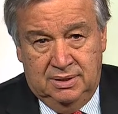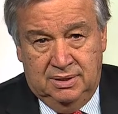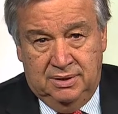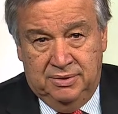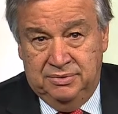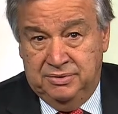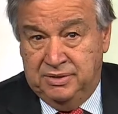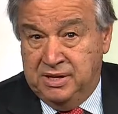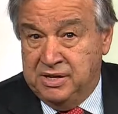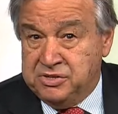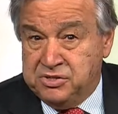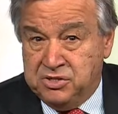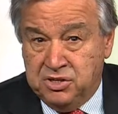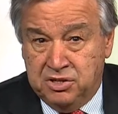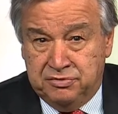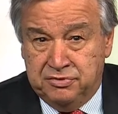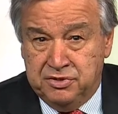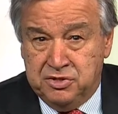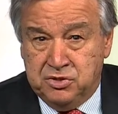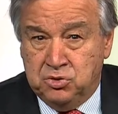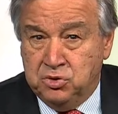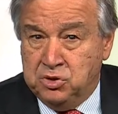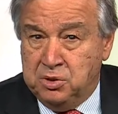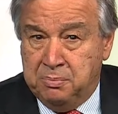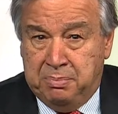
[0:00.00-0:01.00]
Their
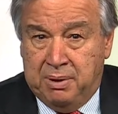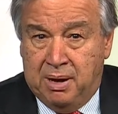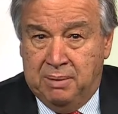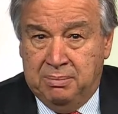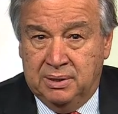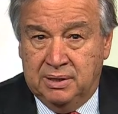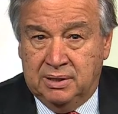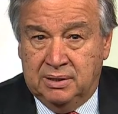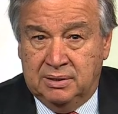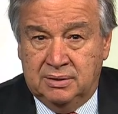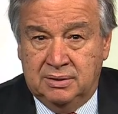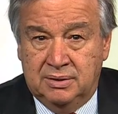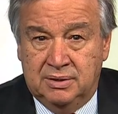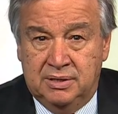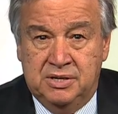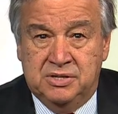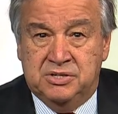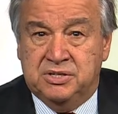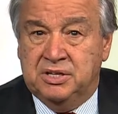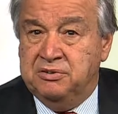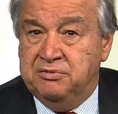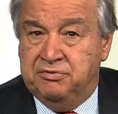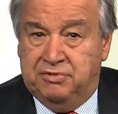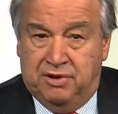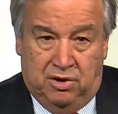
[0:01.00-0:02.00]
service to the public is
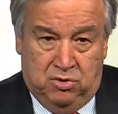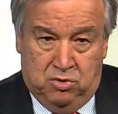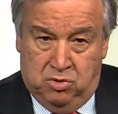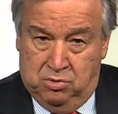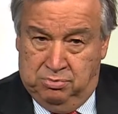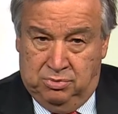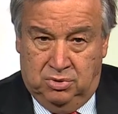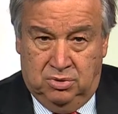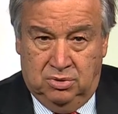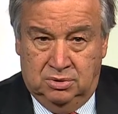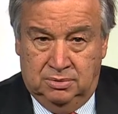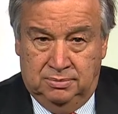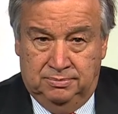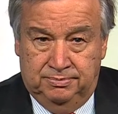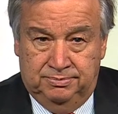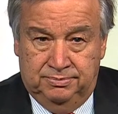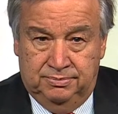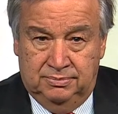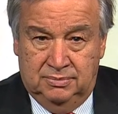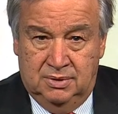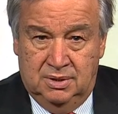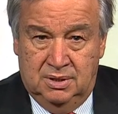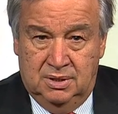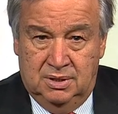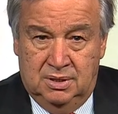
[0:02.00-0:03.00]
invaluable.
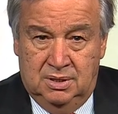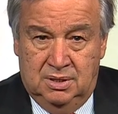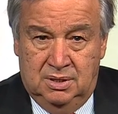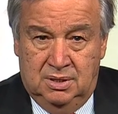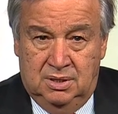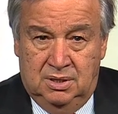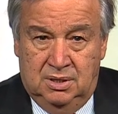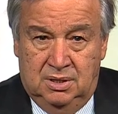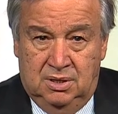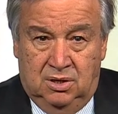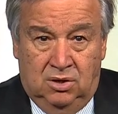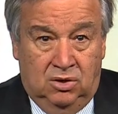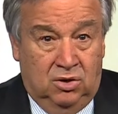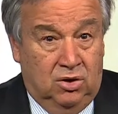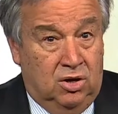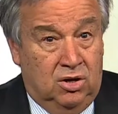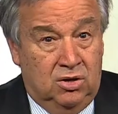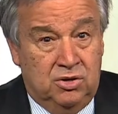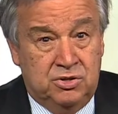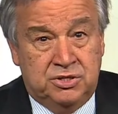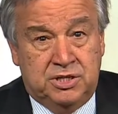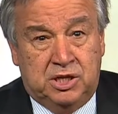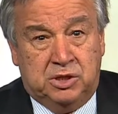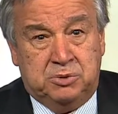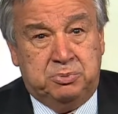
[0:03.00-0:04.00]

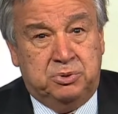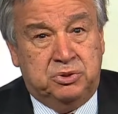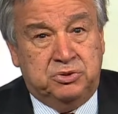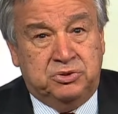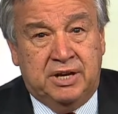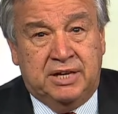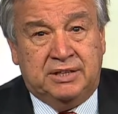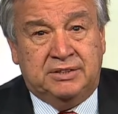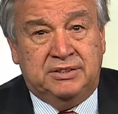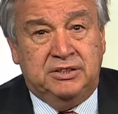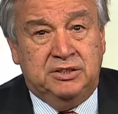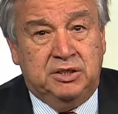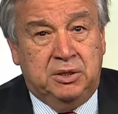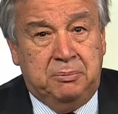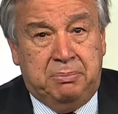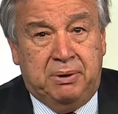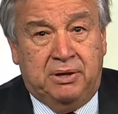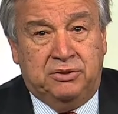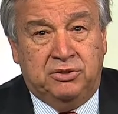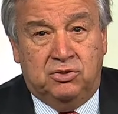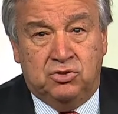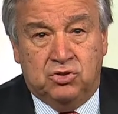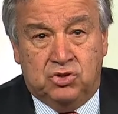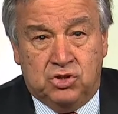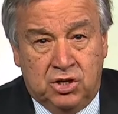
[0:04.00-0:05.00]
Laws that protect
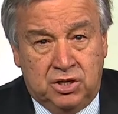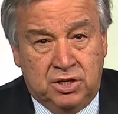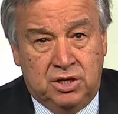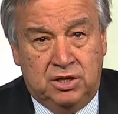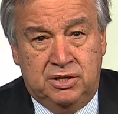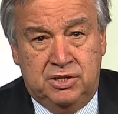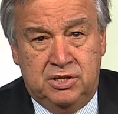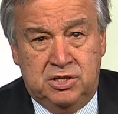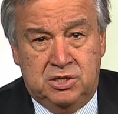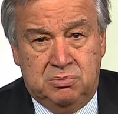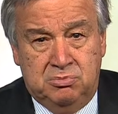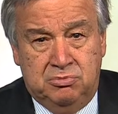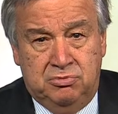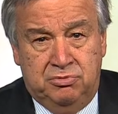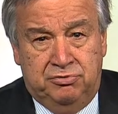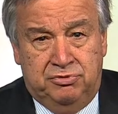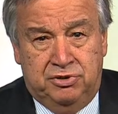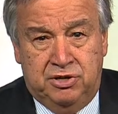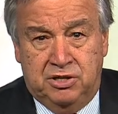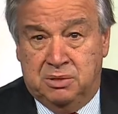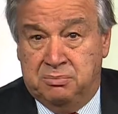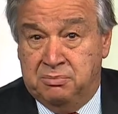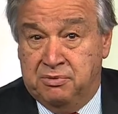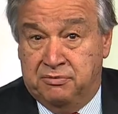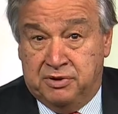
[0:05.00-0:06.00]
independent journalism,
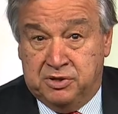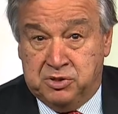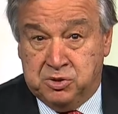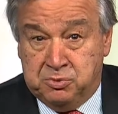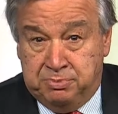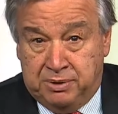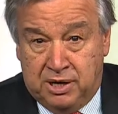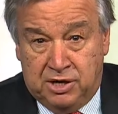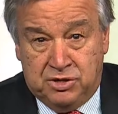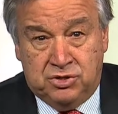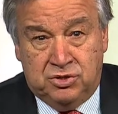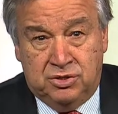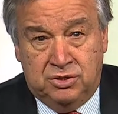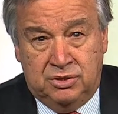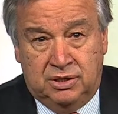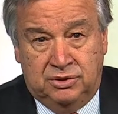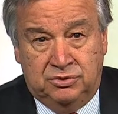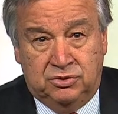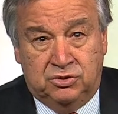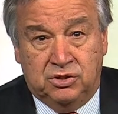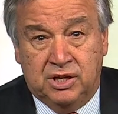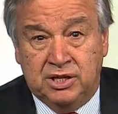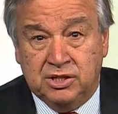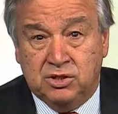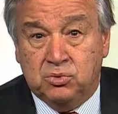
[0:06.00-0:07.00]
freedom of expression, and
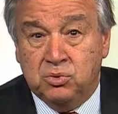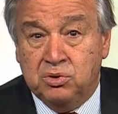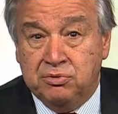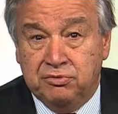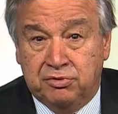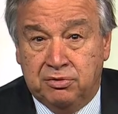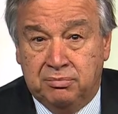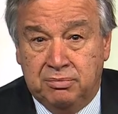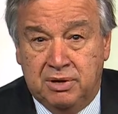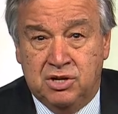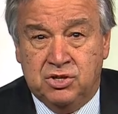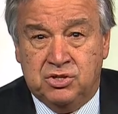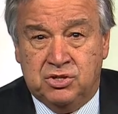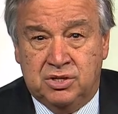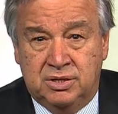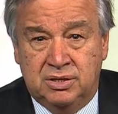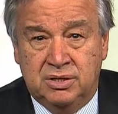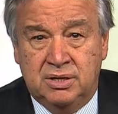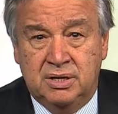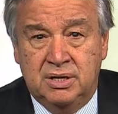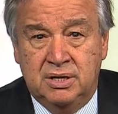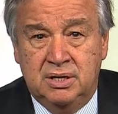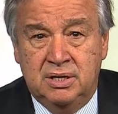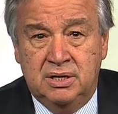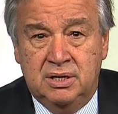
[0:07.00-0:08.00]
the right to information
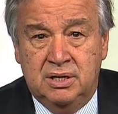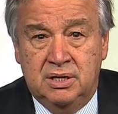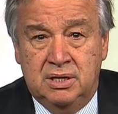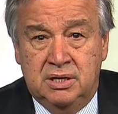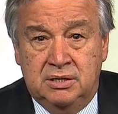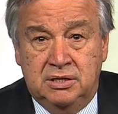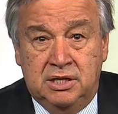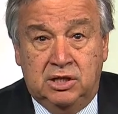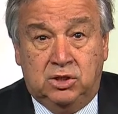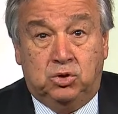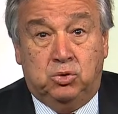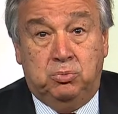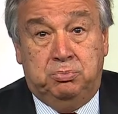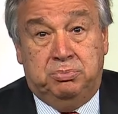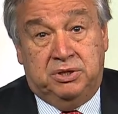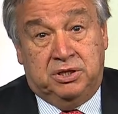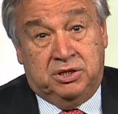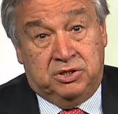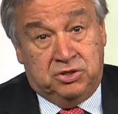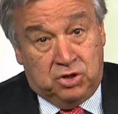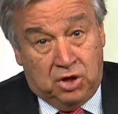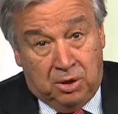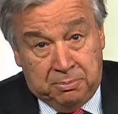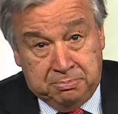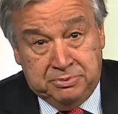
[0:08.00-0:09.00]
need to be
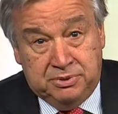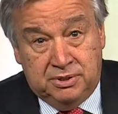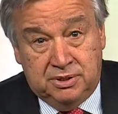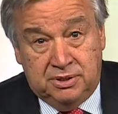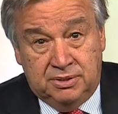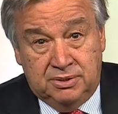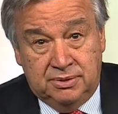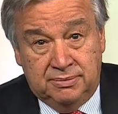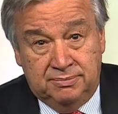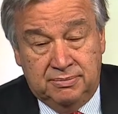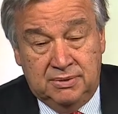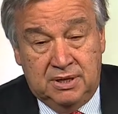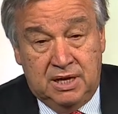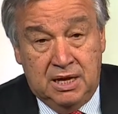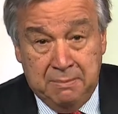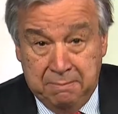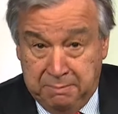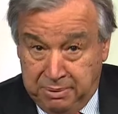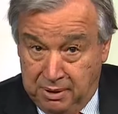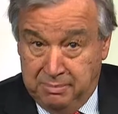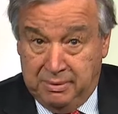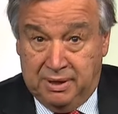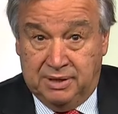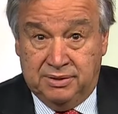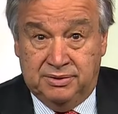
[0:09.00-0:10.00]
adopted,
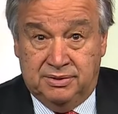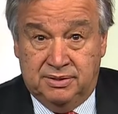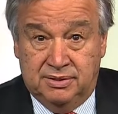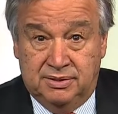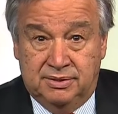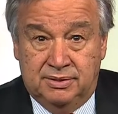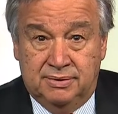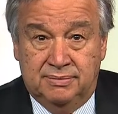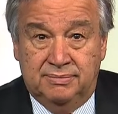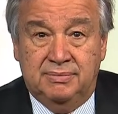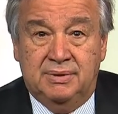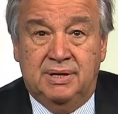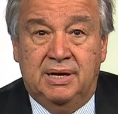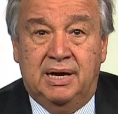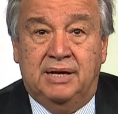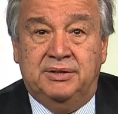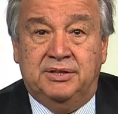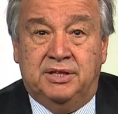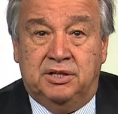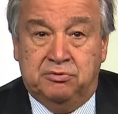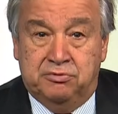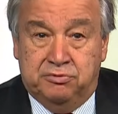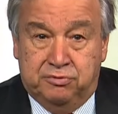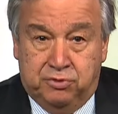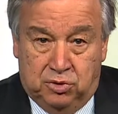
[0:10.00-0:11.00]
implemented, and
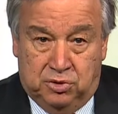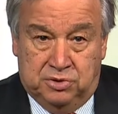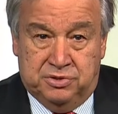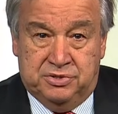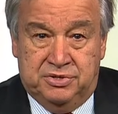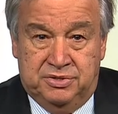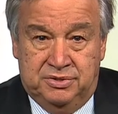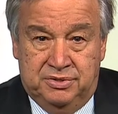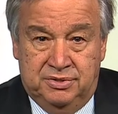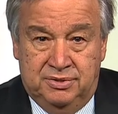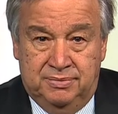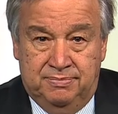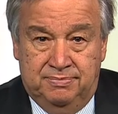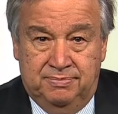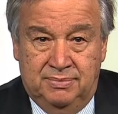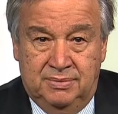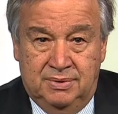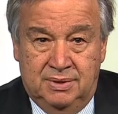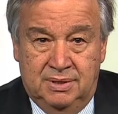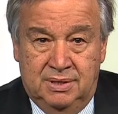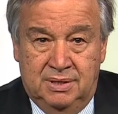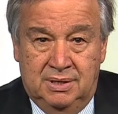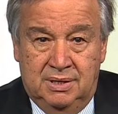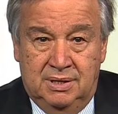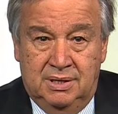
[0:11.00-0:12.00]
enforced.
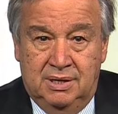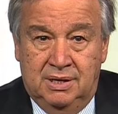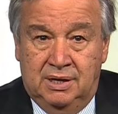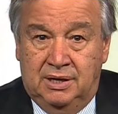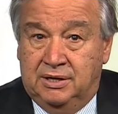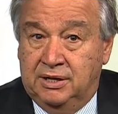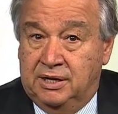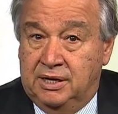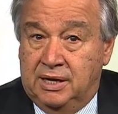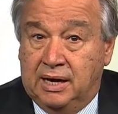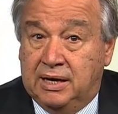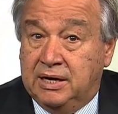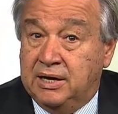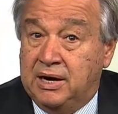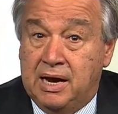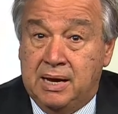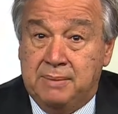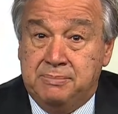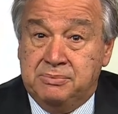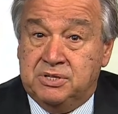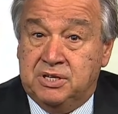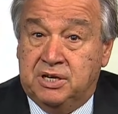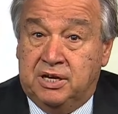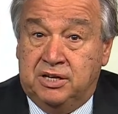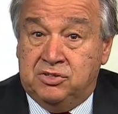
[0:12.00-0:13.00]

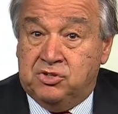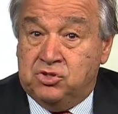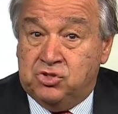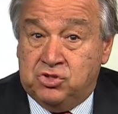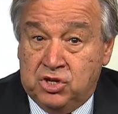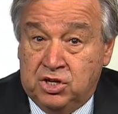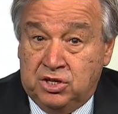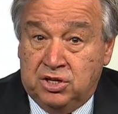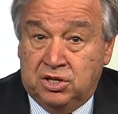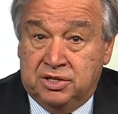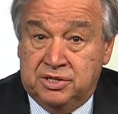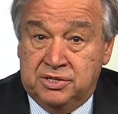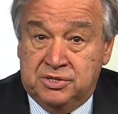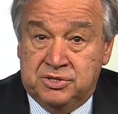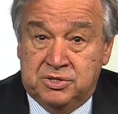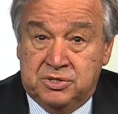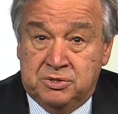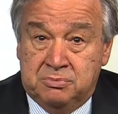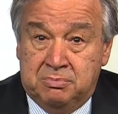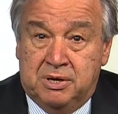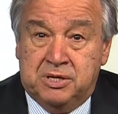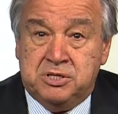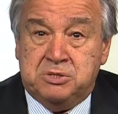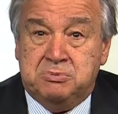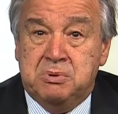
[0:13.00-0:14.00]
Crimes against journalists
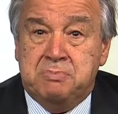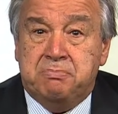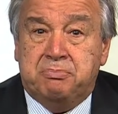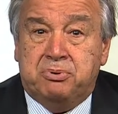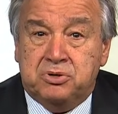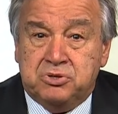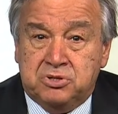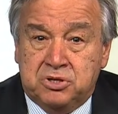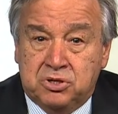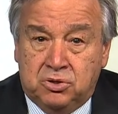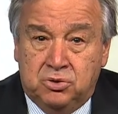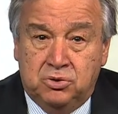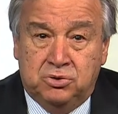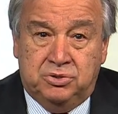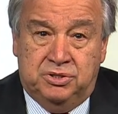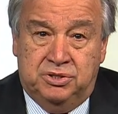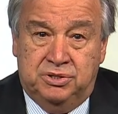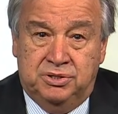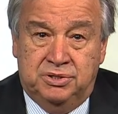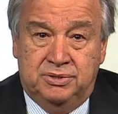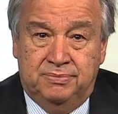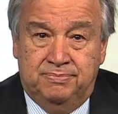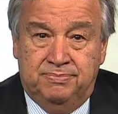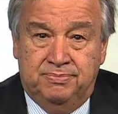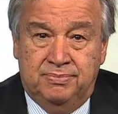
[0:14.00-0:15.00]
must be
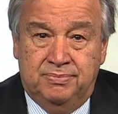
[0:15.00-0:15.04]
prosecuted.